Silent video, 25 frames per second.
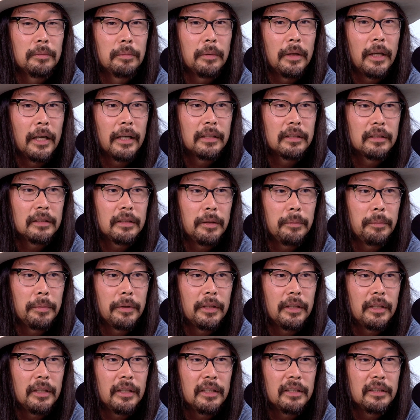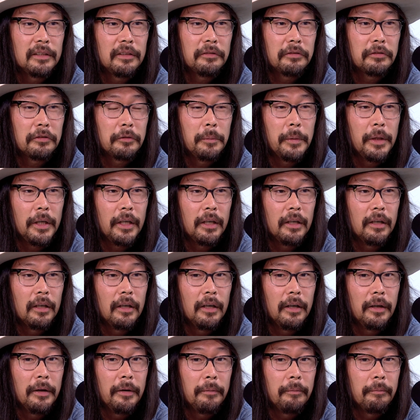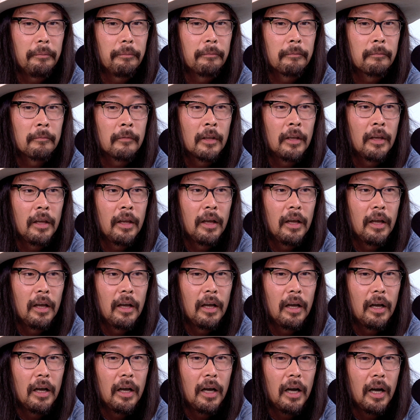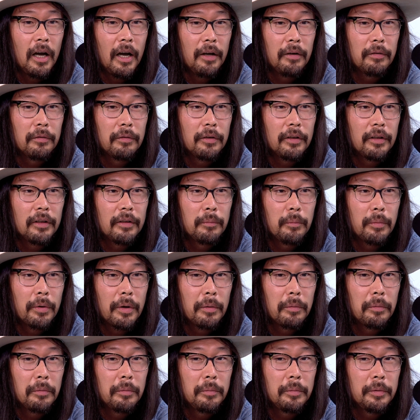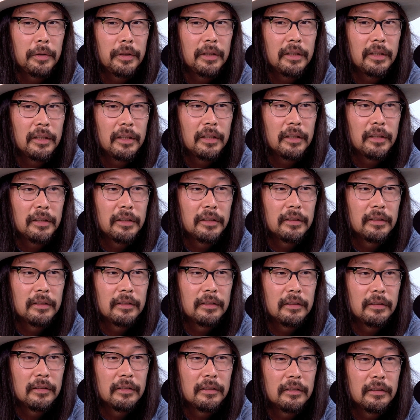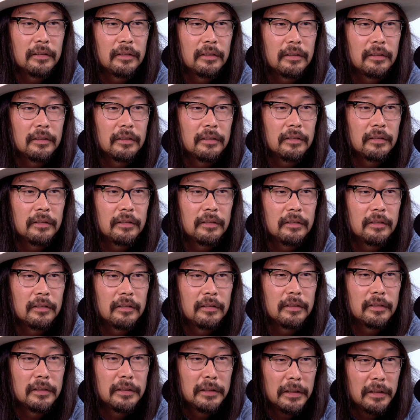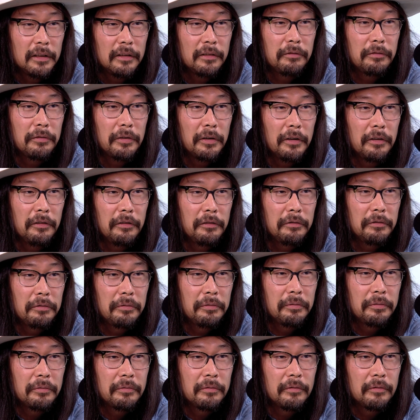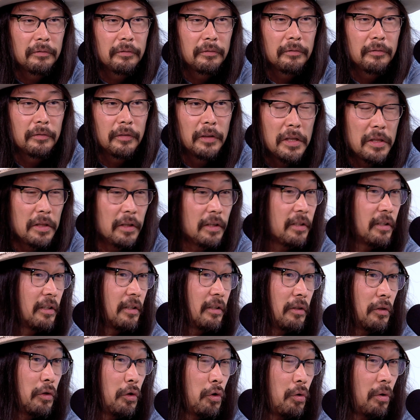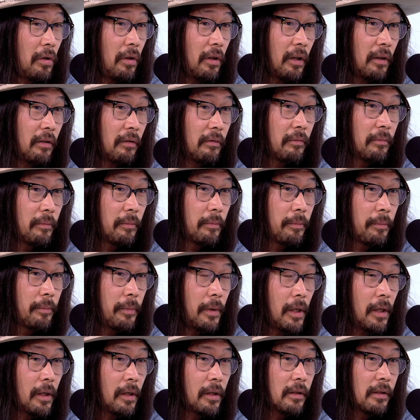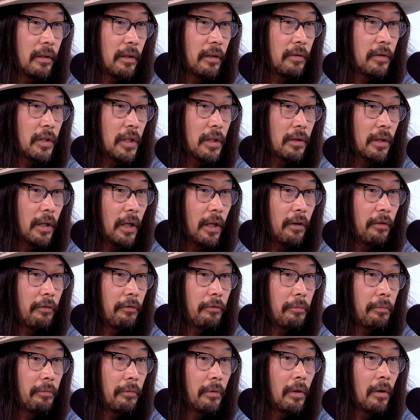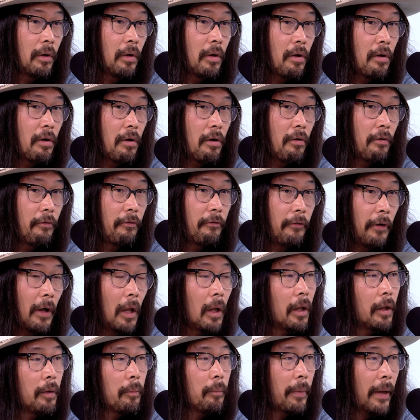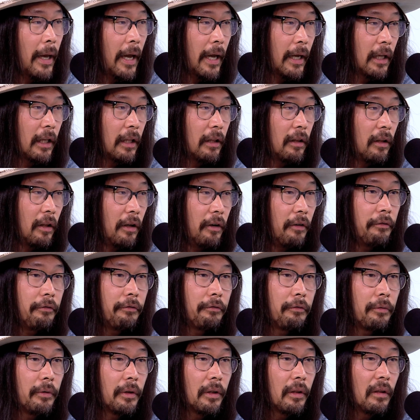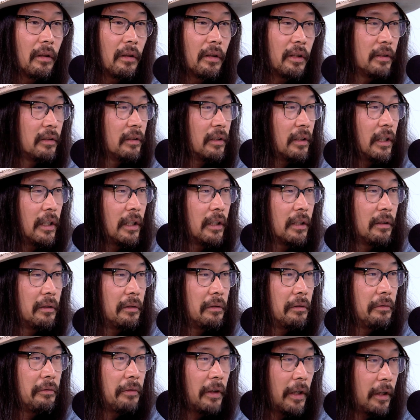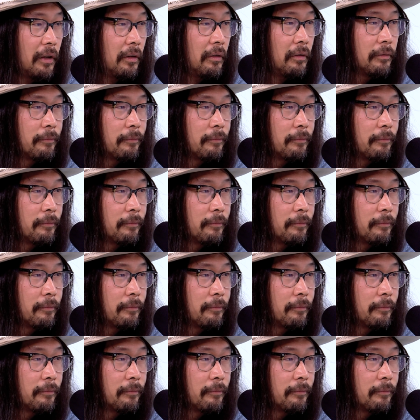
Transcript: actually pretty easy for me. I would probably sit in front of, and this is a new thing because I just kind of fallen back in love with listening to vinyl.